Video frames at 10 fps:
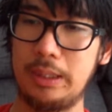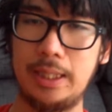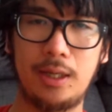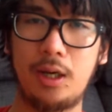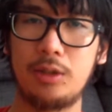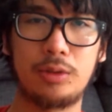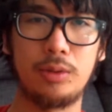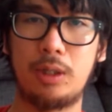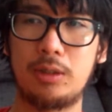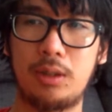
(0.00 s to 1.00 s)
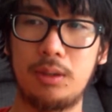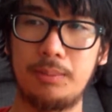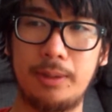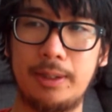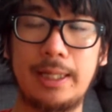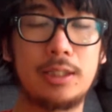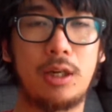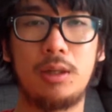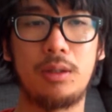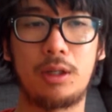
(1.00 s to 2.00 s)
Yeah, I don't know. But the thing
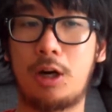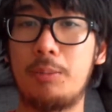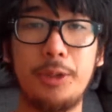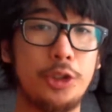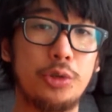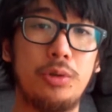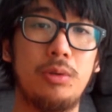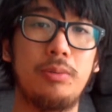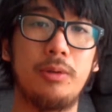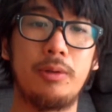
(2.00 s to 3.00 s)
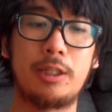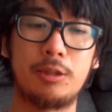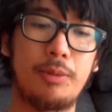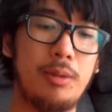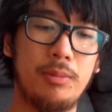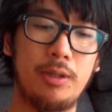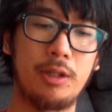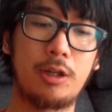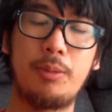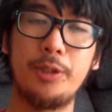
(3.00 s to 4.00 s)
is, I can't be sure. You know, that's the bottom line.
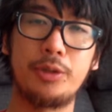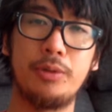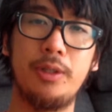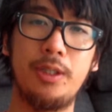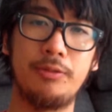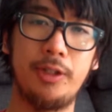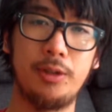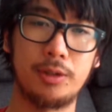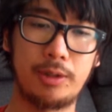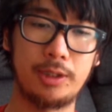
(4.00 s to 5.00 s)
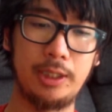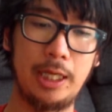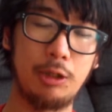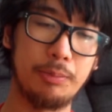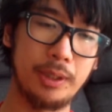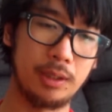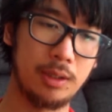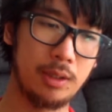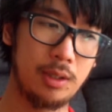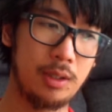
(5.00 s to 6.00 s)
I can't be sure that these videos are actually helping.
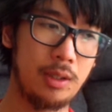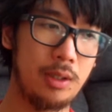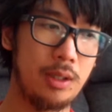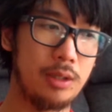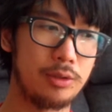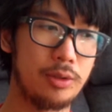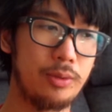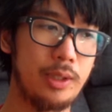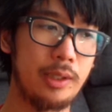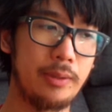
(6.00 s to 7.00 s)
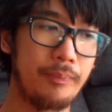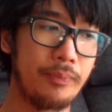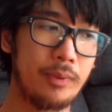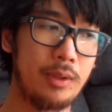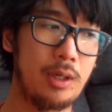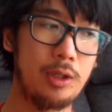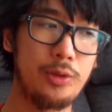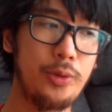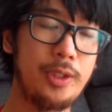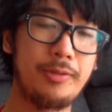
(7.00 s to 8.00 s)
And so, like, I
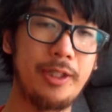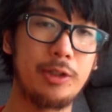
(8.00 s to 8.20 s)
do these